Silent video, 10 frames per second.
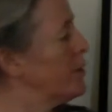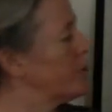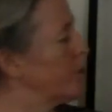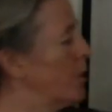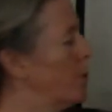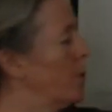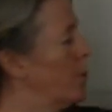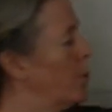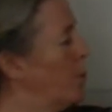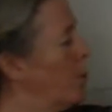
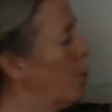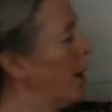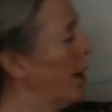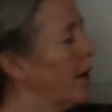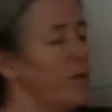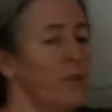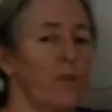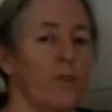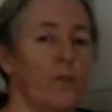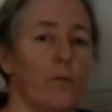So
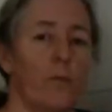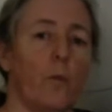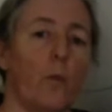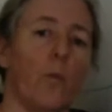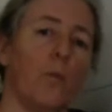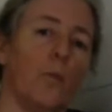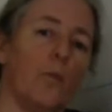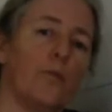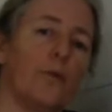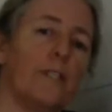waves
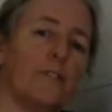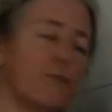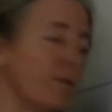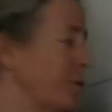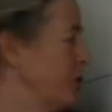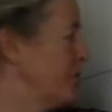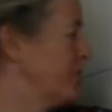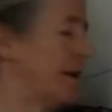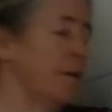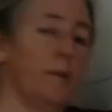redistribute
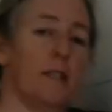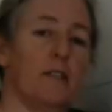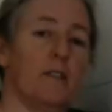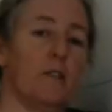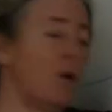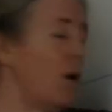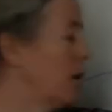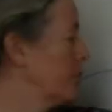sediment along a